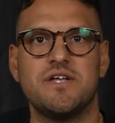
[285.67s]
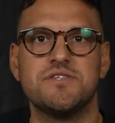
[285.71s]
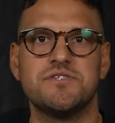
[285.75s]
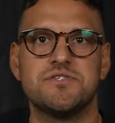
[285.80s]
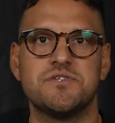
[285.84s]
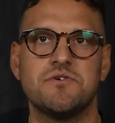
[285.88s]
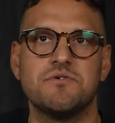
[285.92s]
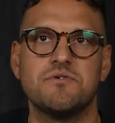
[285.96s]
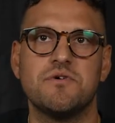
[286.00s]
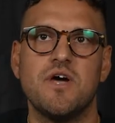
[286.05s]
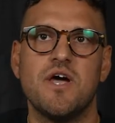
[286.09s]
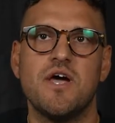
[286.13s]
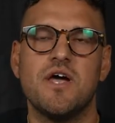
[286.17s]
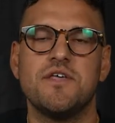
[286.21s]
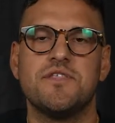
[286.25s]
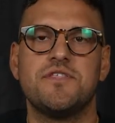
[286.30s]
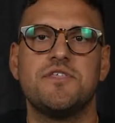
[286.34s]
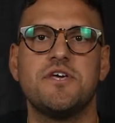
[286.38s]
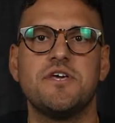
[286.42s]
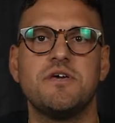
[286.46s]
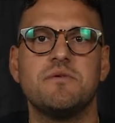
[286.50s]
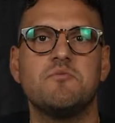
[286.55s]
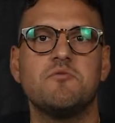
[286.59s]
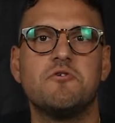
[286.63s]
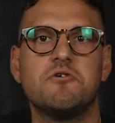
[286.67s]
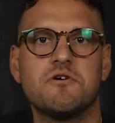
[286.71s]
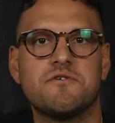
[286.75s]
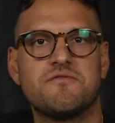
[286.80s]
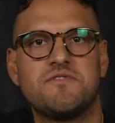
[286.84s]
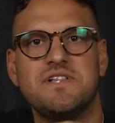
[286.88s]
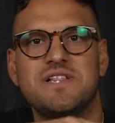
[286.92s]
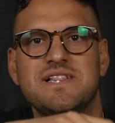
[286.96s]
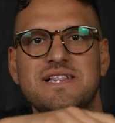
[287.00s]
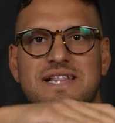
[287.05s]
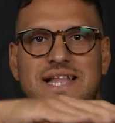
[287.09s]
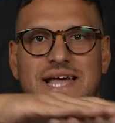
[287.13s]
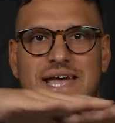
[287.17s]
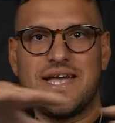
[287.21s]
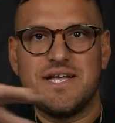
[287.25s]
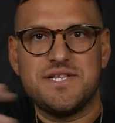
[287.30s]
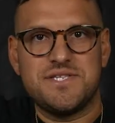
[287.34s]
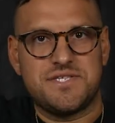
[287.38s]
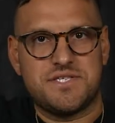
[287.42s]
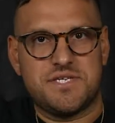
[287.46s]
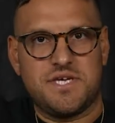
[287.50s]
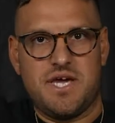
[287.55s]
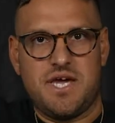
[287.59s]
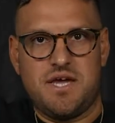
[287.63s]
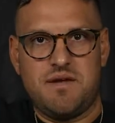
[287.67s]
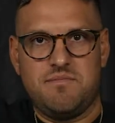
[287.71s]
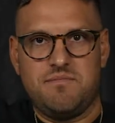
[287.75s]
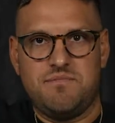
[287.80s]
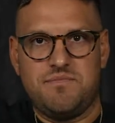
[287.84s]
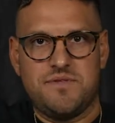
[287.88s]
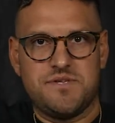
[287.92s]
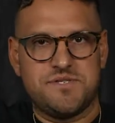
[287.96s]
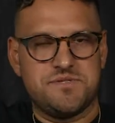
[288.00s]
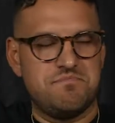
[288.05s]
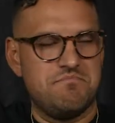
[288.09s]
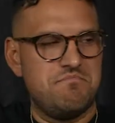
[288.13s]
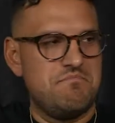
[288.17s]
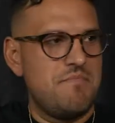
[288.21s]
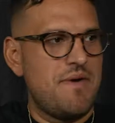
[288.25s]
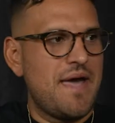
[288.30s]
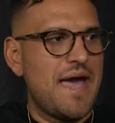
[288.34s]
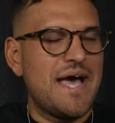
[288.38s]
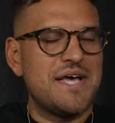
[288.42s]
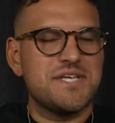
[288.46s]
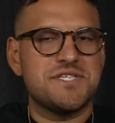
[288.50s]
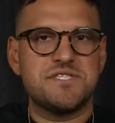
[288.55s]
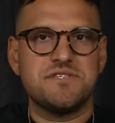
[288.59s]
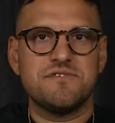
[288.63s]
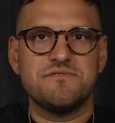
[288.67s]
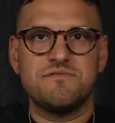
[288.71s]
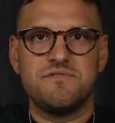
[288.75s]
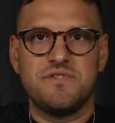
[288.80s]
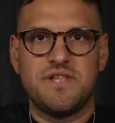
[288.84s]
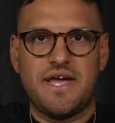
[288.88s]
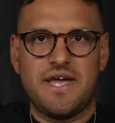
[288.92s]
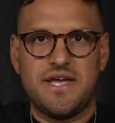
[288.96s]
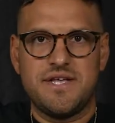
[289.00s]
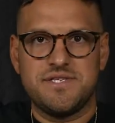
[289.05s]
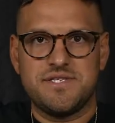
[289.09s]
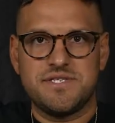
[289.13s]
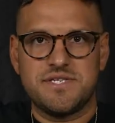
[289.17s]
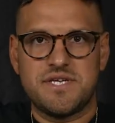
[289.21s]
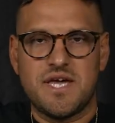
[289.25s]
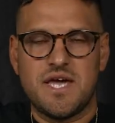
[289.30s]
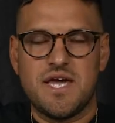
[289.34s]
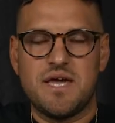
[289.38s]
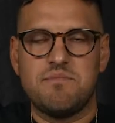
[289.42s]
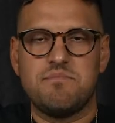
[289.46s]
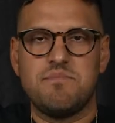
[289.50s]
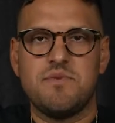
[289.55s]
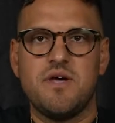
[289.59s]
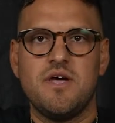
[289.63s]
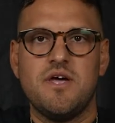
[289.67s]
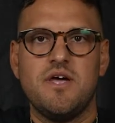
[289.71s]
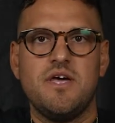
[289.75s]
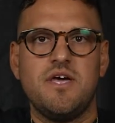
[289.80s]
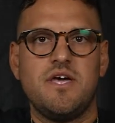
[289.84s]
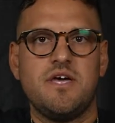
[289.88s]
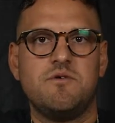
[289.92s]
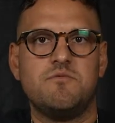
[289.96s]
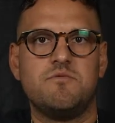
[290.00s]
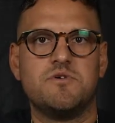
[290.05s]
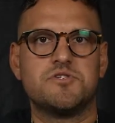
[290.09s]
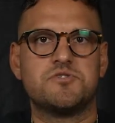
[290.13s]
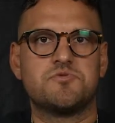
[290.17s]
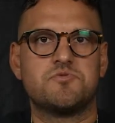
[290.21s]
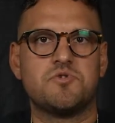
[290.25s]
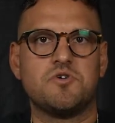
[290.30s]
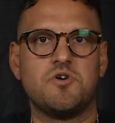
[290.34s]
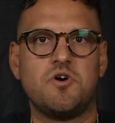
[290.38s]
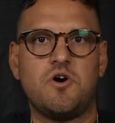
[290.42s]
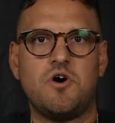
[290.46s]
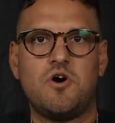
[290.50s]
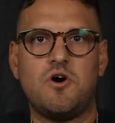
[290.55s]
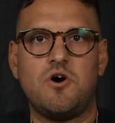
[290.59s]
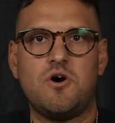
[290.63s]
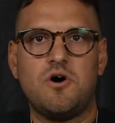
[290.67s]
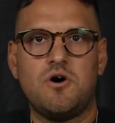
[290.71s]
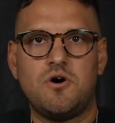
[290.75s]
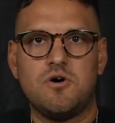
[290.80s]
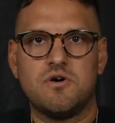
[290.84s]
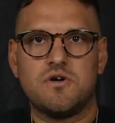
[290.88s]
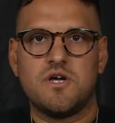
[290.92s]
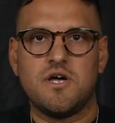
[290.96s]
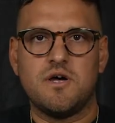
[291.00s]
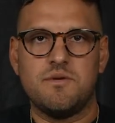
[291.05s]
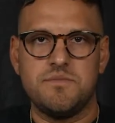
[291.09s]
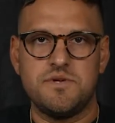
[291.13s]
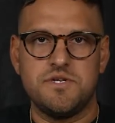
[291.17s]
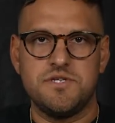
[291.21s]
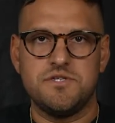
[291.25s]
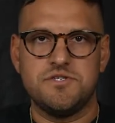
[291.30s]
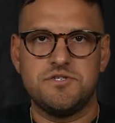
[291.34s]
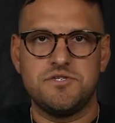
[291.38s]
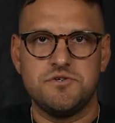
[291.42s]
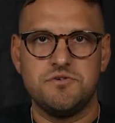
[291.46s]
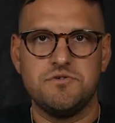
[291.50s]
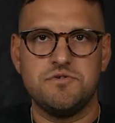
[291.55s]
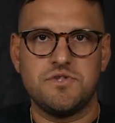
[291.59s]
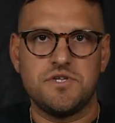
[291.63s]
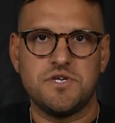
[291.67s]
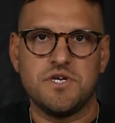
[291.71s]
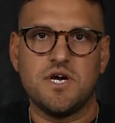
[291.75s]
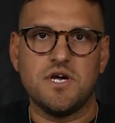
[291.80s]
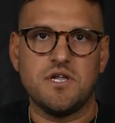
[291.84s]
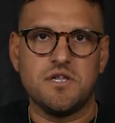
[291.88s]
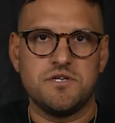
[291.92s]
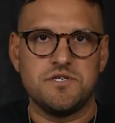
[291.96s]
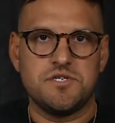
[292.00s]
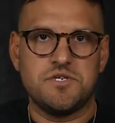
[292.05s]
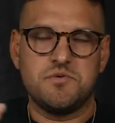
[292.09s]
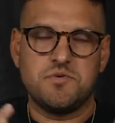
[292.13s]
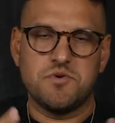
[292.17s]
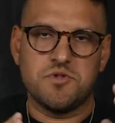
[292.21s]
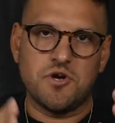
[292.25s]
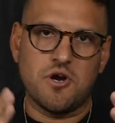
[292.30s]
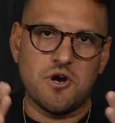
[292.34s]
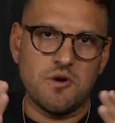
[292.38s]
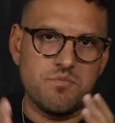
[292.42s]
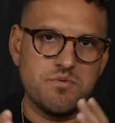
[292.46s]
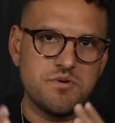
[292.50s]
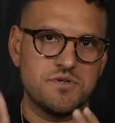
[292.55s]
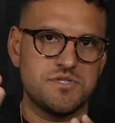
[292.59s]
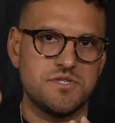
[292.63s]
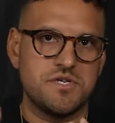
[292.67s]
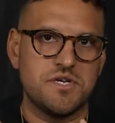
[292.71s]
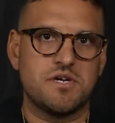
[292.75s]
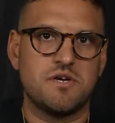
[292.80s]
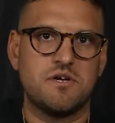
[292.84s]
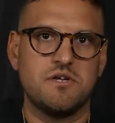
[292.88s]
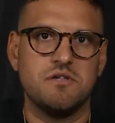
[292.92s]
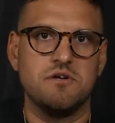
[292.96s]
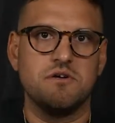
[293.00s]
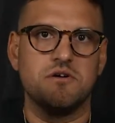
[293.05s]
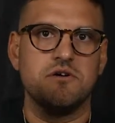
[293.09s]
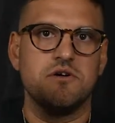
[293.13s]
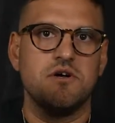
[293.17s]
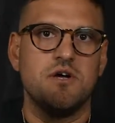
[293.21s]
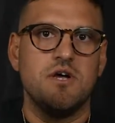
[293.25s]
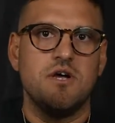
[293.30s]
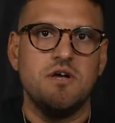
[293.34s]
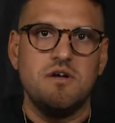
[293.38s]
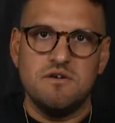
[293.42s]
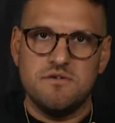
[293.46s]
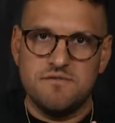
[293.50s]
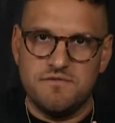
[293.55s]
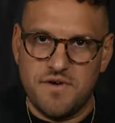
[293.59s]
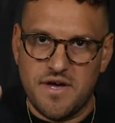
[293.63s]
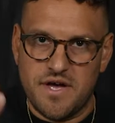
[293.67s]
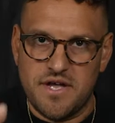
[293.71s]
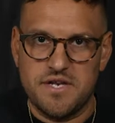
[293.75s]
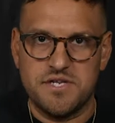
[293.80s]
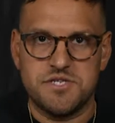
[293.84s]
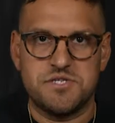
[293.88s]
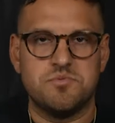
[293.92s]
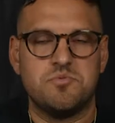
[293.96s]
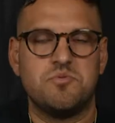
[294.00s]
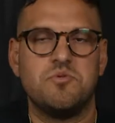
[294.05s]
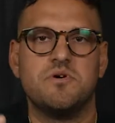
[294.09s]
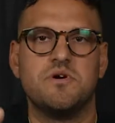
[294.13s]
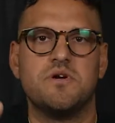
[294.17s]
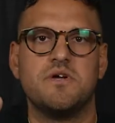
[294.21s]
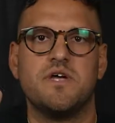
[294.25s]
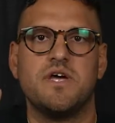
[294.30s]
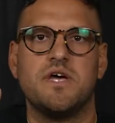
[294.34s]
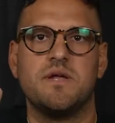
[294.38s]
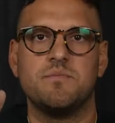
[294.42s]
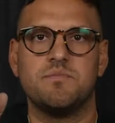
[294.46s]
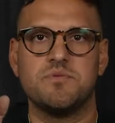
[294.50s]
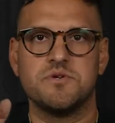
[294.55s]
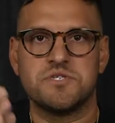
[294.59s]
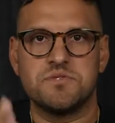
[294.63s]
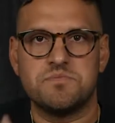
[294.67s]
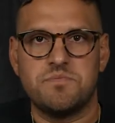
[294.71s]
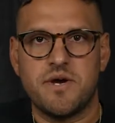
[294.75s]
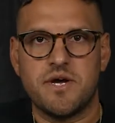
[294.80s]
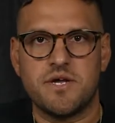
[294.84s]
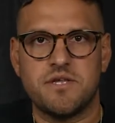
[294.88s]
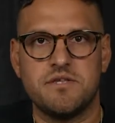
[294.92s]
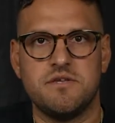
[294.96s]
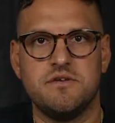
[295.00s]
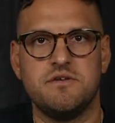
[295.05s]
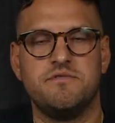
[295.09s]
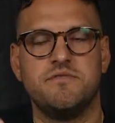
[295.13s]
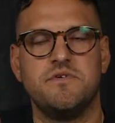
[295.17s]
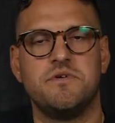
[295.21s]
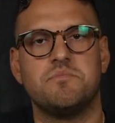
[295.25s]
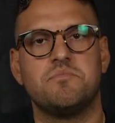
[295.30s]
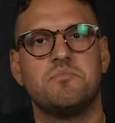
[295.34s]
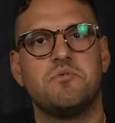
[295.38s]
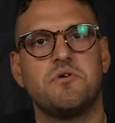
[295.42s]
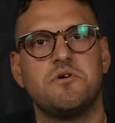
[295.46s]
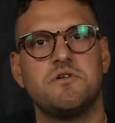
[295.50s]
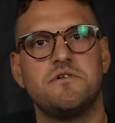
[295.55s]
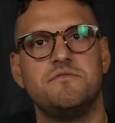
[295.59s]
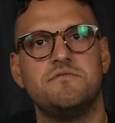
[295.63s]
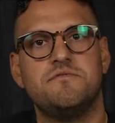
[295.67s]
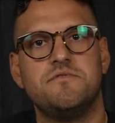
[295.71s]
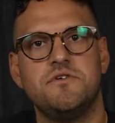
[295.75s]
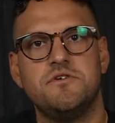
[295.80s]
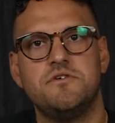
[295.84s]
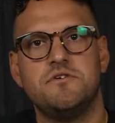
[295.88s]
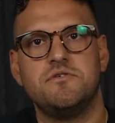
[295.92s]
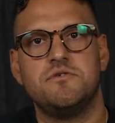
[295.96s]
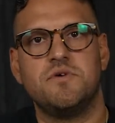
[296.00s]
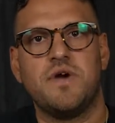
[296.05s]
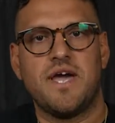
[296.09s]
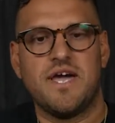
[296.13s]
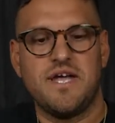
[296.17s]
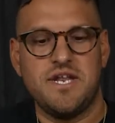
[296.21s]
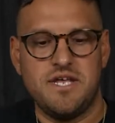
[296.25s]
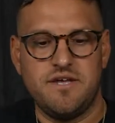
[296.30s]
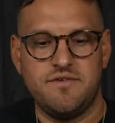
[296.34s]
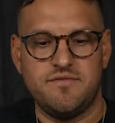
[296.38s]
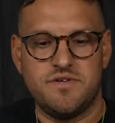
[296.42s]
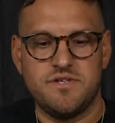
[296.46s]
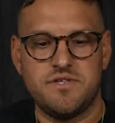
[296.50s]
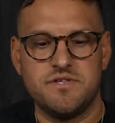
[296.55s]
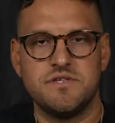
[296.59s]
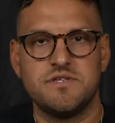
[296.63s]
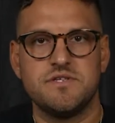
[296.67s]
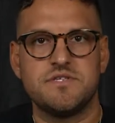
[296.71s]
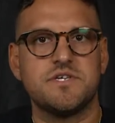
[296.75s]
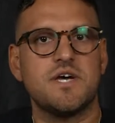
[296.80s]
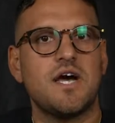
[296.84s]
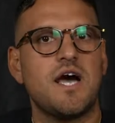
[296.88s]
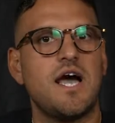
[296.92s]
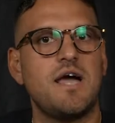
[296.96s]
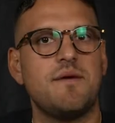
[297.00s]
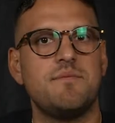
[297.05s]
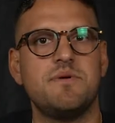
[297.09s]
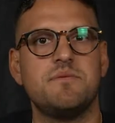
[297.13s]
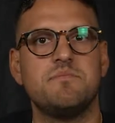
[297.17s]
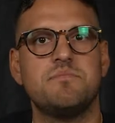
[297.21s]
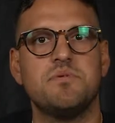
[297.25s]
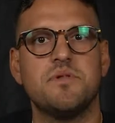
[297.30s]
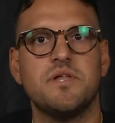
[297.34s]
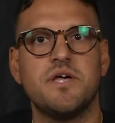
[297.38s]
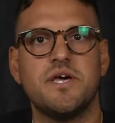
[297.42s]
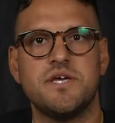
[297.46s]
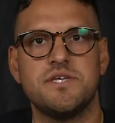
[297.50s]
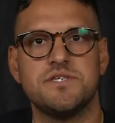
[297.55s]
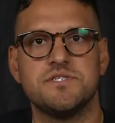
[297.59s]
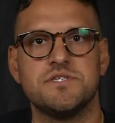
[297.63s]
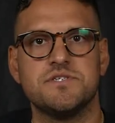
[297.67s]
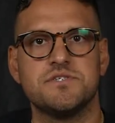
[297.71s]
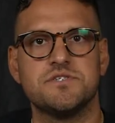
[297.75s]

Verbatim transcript: And so think more of a landscape, this massive landscape in which we're all coming to theology with our particular vantage point and perspective and point of view and even time and place.